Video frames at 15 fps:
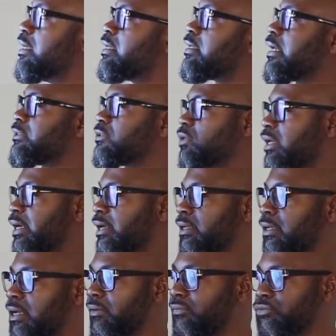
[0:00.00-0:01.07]
that's all I
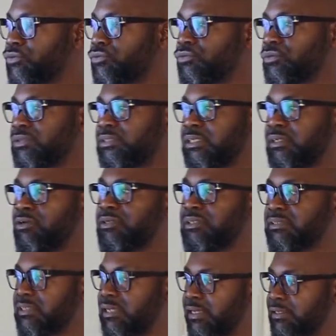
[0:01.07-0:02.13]
have to say on
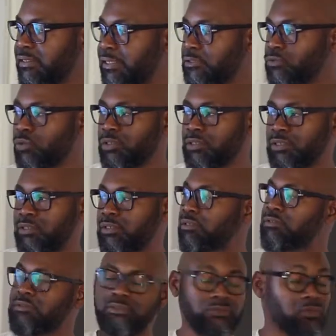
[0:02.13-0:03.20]
this slide. Network
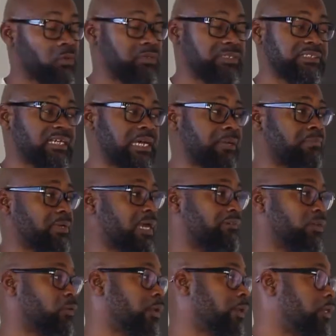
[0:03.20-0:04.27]
is all the time,
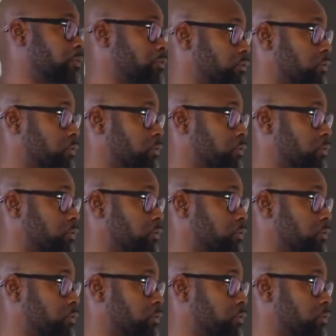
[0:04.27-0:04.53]
everywhere. It's